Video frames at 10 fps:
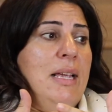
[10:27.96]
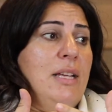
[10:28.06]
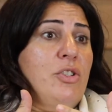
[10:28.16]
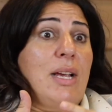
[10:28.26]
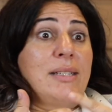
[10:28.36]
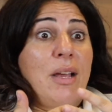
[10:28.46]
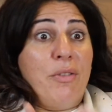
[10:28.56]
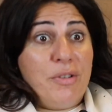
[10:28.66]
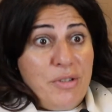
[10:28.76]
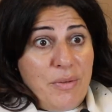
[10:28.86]
It checks how
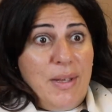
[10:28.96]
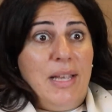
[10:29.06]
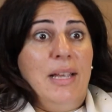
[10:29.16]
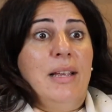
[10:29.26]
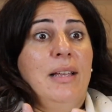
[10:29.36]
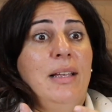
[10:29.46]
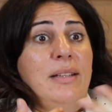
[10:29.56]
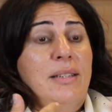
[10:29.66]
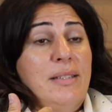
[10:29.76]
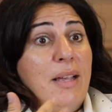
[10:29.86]
they're doing.
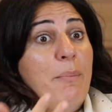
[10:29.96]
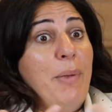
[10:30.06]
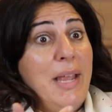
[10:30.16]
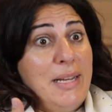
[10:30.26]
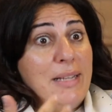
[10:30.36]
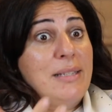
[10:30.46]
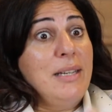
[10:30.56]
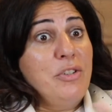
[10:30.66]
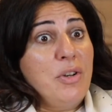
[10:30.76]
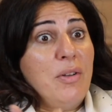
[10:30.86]
It's this companion, this
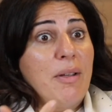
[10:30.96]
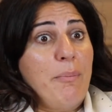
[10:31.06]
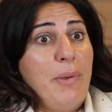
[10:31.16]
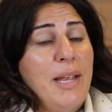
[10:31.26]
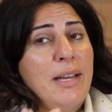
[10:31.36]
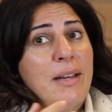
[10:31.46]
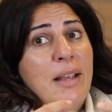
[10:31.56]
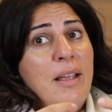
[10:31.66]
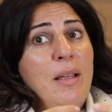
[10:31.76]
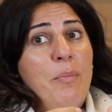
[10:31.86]
digital companion,
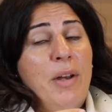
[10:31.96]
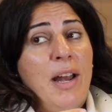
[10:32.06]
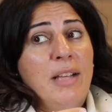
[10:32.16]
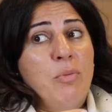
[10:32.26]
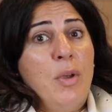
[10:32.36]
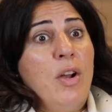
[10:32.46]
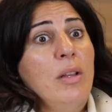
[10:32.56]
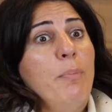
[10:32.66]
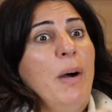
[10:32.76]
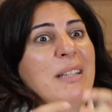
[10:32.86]
but it has what we
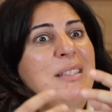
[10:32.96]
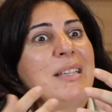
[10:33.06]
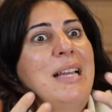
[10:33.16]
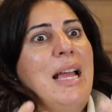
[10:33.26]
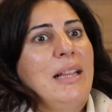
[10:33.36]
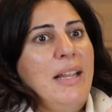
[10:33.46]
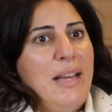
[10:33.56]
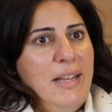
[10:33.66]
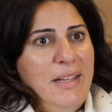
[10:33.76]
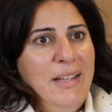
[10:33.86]
call a
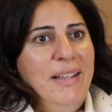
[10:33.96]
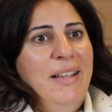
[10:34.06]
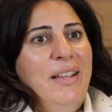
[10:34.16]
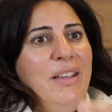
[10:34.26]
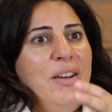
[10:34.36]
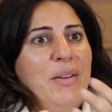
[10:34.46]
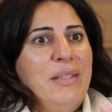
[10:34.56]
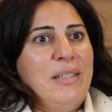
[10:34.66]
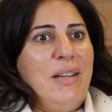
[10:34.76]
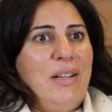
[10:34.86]
botsonality. You know,
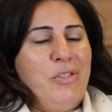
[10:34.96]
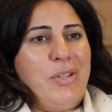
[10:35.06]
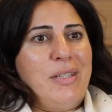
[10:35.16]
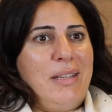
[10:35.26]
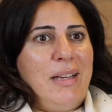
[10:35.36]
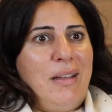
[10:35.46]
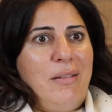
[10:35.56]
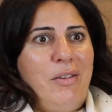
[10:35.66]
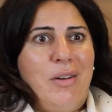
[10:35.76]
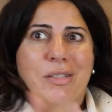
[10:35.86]
it's not just like
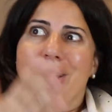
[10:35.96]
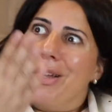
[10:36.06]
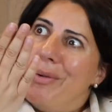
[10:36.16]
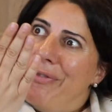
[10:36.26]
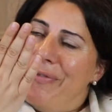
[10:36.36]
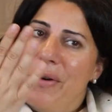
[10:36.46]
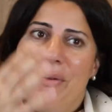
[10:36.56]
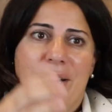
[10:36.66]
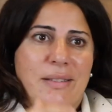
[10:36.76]
you're not talking to a phone.